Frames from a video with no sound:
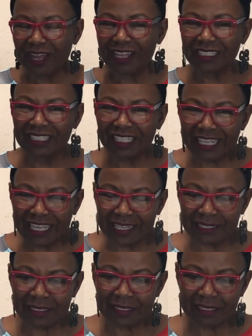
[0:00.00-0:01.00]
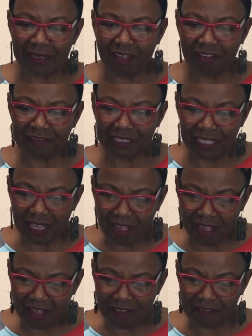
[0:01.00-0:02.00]
a lens of
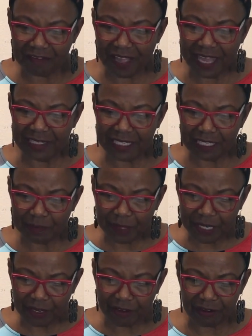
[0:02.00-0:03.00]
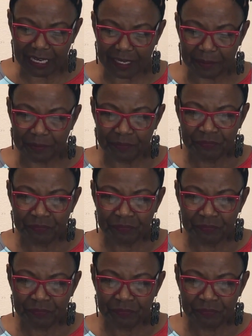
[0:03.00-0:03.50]
love and deep caring.